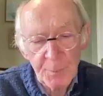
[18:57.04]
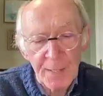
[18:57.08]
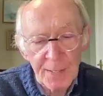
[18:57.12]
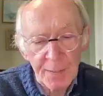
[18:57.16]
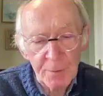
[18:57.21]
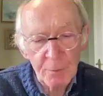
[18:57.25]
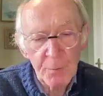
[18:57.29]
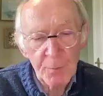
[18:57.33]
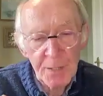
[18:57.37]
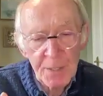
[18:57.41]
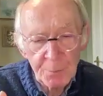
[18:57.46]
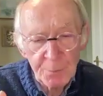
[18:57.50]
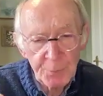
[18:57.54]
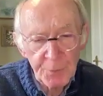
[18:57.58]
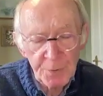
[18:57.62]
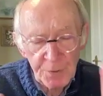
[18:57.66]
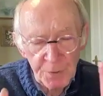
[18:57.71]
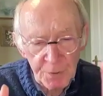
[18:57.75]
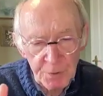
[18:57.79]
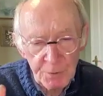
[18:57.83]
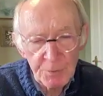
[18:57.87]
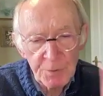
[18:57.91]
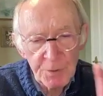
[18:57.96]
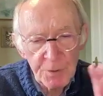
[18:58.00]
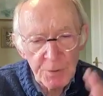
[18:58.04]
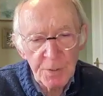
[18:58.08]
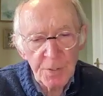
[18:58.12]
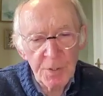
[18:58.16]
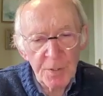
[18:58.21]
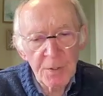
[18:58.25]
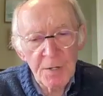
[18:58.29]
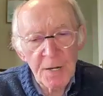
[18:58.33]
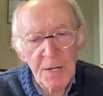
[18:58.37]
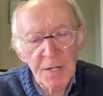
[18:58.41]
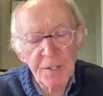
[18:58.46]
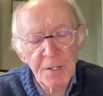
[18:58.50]
black and white, but you
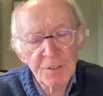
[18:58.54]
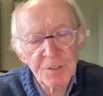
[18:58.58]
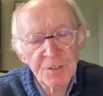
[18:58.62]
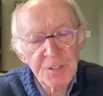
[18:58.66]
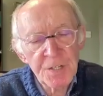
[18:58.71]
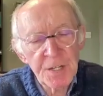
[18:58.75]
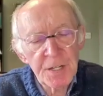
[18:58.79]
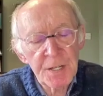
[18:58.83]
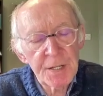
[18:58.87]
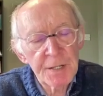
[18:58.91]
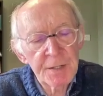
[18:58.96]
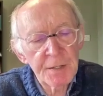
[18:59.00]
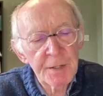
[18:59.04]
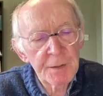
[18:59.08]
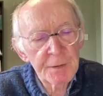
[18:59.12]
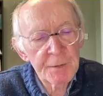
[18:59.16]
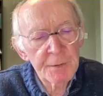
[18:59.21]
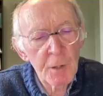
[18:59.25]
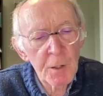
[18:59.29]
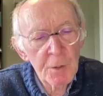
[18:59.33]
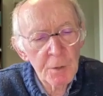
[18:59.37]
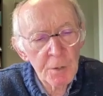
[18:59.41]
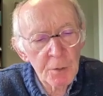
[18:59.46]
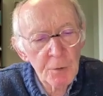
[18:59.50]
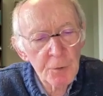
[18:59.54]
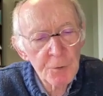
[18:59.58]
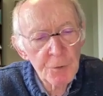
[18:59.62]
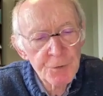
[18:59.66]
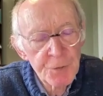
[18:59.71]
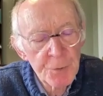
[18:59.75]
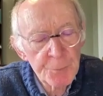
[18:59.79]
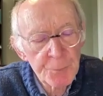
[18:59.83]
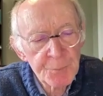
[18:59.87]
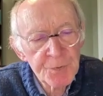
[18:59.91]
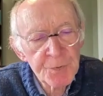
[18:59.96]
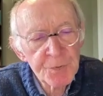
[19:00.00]
really could see
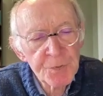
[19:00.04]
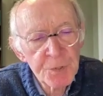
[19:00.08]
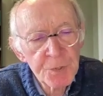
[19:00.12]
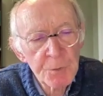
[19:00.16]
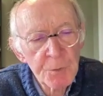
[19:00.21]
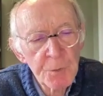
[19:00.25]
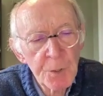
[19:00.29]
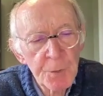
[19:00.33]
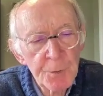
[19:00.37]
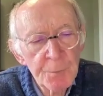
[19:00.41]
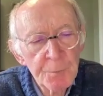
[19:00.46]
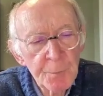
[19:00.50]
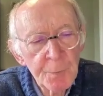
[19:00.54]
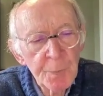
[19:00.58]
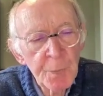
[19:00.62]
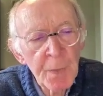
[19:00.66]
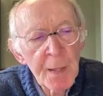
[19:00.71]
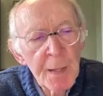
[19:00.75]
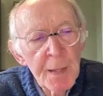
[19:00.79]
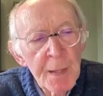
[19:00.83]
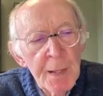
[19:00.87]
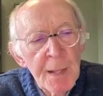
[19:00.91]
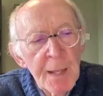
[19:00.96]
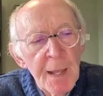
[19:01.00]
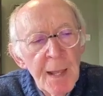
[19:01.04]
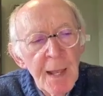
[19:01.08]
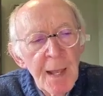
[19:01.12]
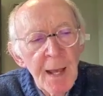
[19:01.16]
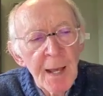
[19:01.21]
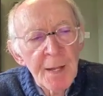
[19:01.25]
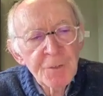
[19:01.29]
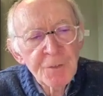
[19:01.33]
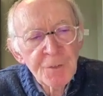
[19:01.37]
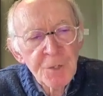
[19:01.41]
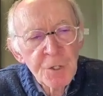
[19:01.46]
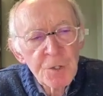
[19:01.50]
close-ups and so on.
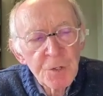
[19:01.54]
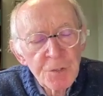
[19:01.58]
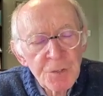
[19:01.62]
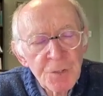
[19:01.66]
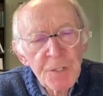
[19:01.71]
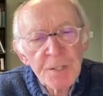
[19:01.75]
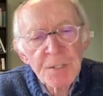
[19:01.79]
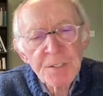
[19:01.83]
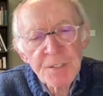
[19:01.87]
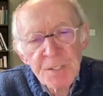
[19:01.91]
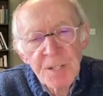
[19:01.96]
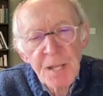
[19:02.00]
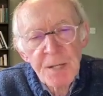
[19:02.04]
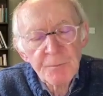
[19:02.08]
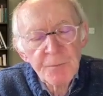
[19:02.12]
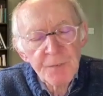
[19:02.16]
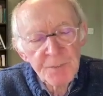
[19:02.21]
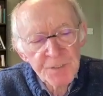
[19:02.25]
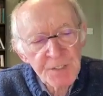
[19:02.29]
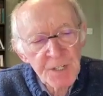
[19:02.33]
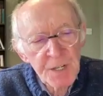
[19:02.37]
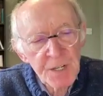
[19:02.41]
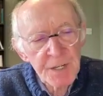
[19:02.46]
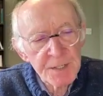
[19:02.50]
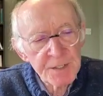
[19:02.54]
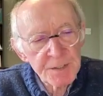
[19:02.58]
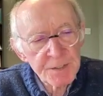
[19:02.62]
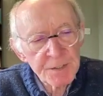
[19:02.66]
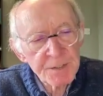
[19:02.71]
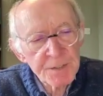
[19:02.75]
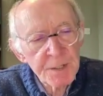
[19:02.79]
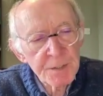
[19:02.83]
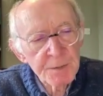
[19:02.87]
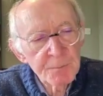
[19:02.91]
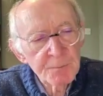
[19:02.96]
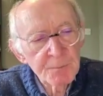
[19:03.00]
And two things he
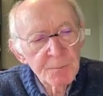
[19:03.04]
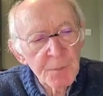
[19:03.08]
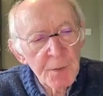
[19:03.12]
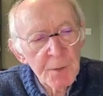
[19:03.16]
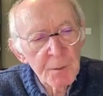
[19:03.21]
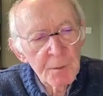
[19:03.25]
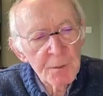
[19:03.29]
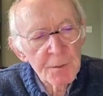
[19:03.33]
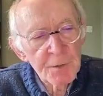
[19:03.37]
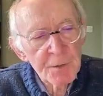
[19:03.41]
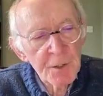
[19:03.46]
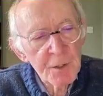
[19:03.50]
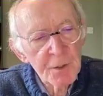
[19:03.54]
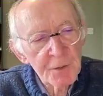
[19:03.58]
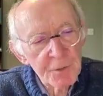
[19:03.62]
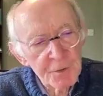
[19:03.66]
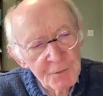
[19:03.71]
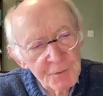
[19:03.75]
emphasized. Now,